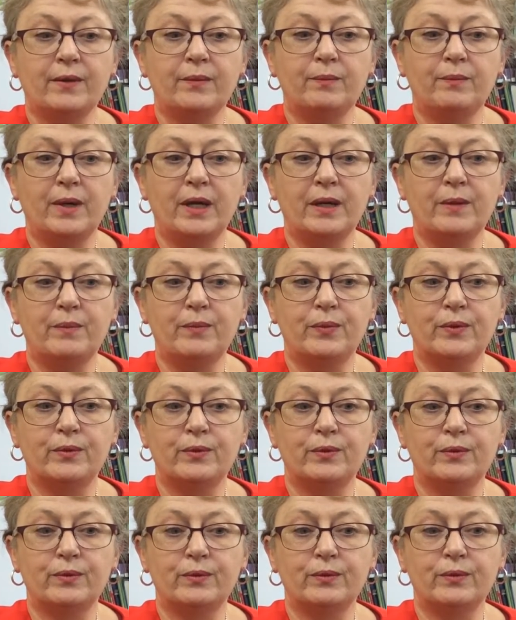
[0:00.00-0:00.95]

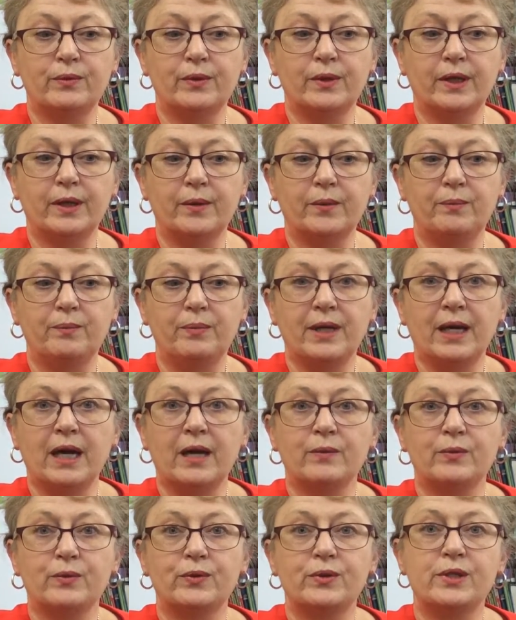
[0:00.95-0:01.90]
people be
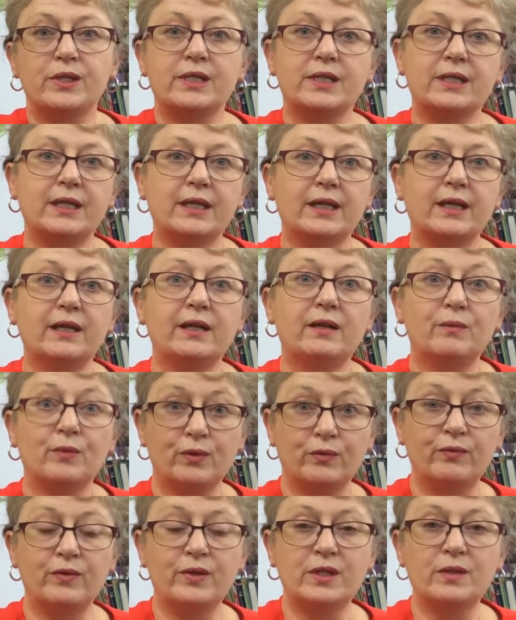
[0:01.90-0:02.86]
able to see in a
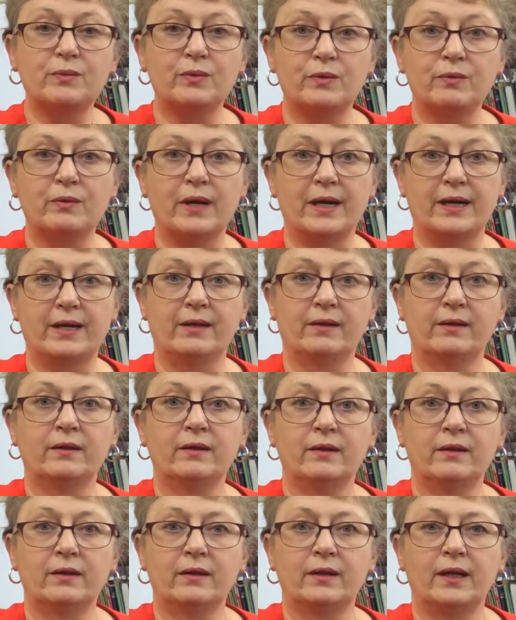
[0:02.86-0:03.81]
more visible way,
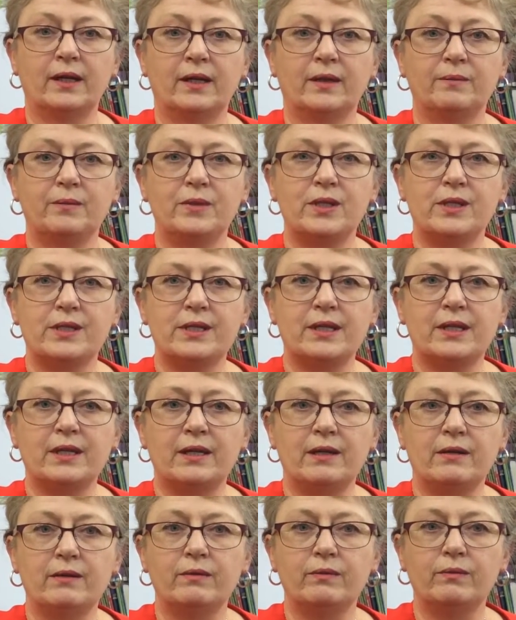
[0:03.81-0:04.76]
to
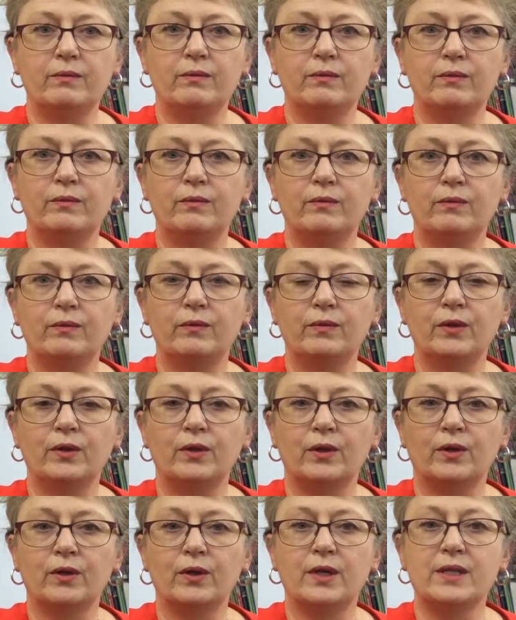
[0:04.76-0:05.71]
see,
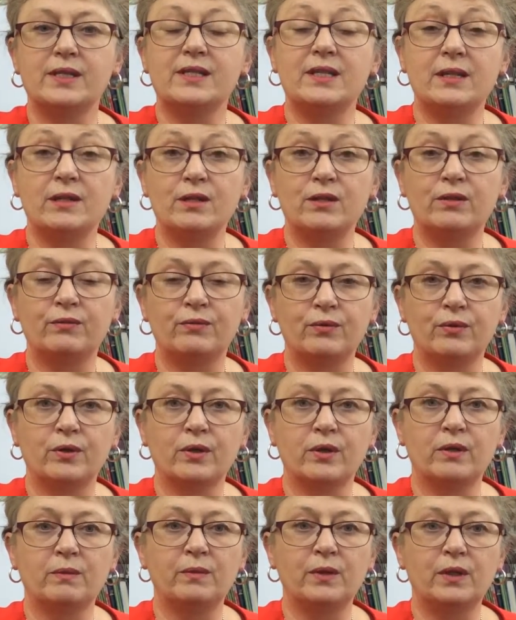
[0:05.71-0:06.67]
you know, a centre for
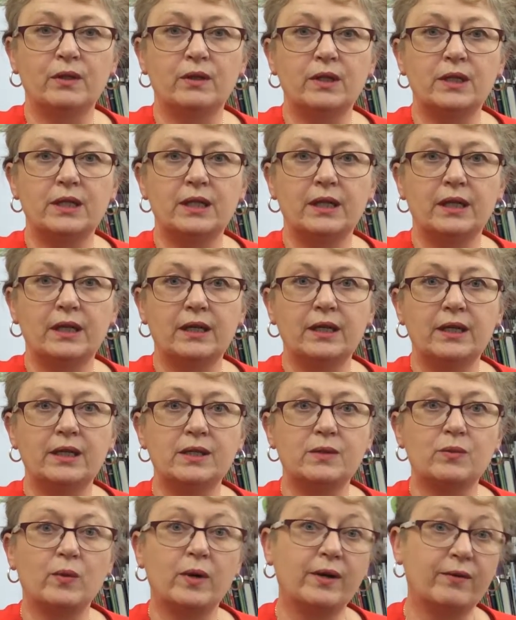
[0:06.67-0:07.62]
the community
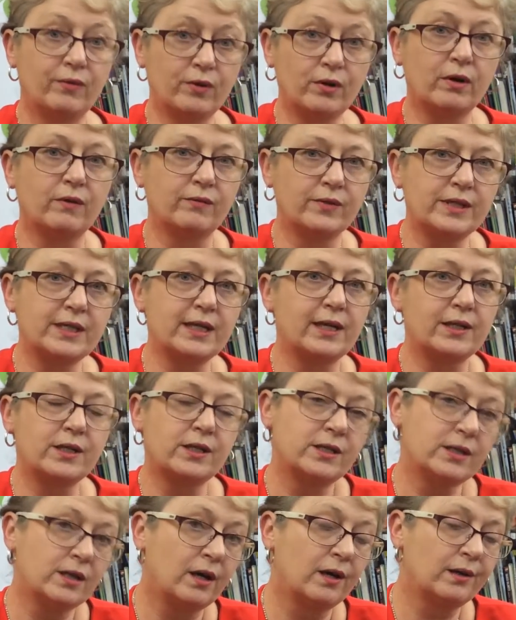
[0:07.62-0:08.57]
is one of the
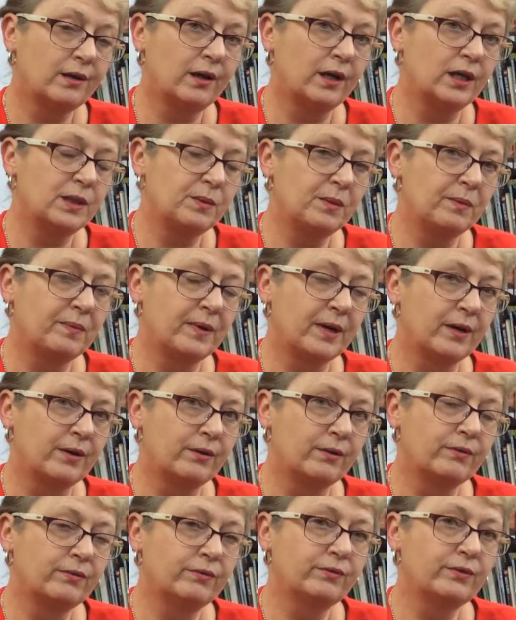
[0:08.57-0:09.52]
conversations I'd like to be
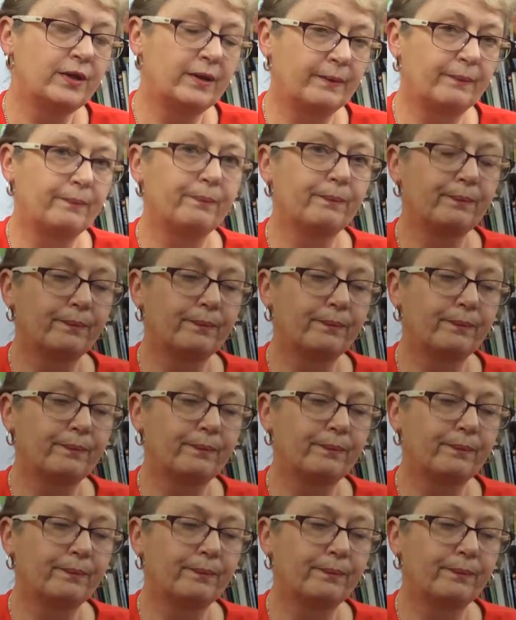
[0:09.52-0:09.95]
part of. Yeah.